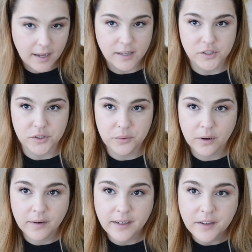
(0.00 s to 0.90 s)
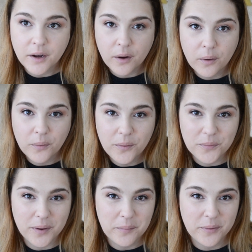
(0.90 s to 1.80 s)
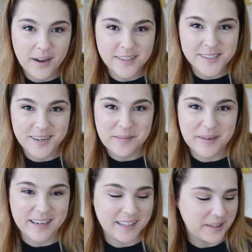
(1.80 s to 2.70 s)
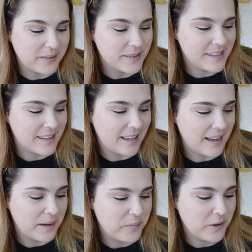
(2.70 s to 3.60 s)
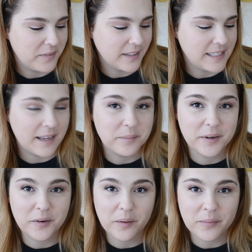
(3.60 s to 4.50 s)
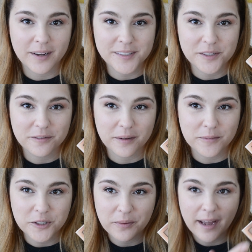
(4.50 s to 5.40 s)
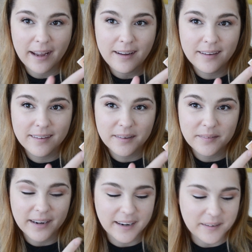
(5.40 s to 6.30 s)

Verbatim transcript: And you already know what bronzer I'm going to use, the Perfect Tan Mineral Bronzer from Jouer, right